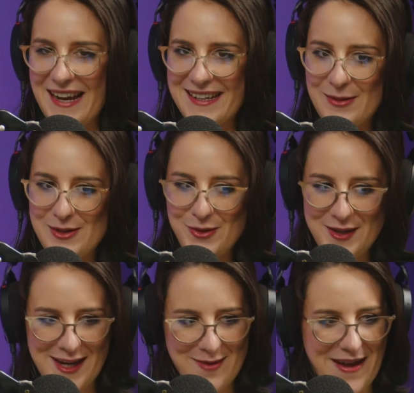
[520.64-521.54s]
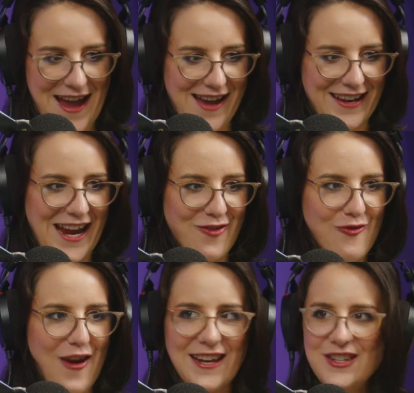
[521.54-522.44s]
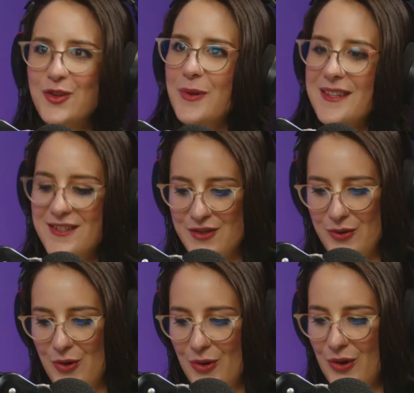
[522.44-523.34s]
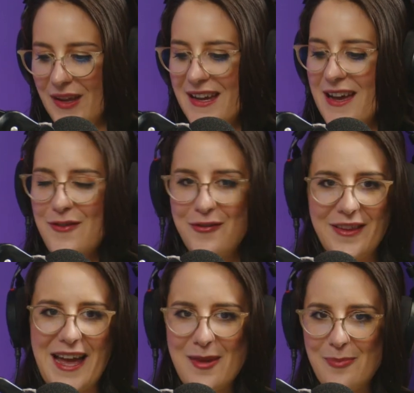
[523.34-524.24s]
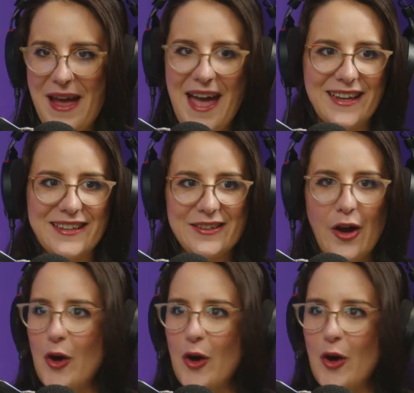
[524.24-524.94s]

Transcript: like, we're talking about a ready to install flat pack